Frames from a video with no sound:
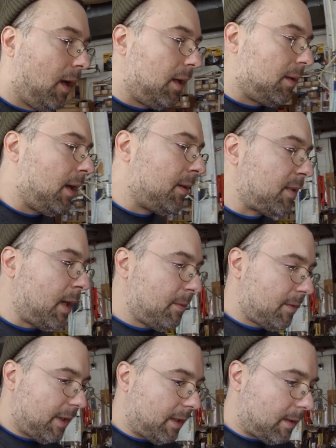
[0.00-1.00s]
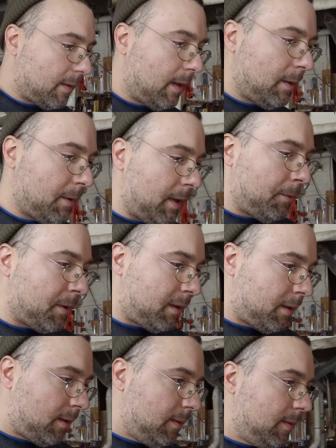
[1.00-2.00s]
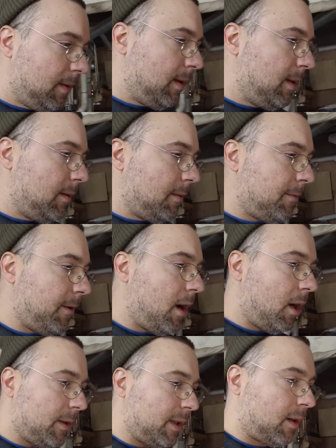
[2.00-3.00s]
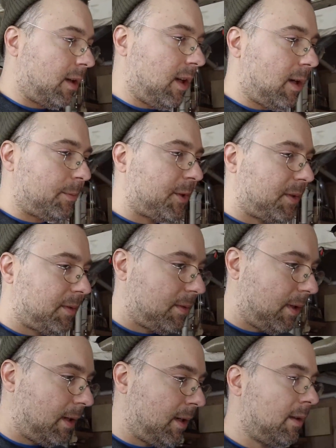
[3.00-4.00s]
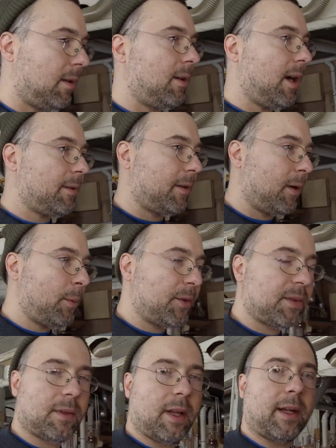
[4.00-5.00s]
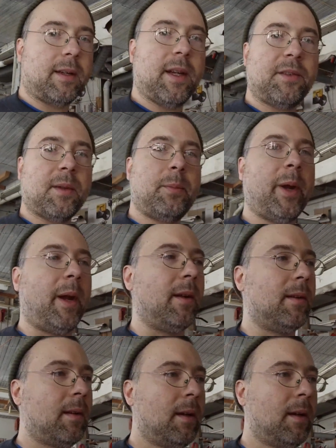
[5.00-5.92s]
And some of it would fall in clumps and hit the ground and almost like dissipate,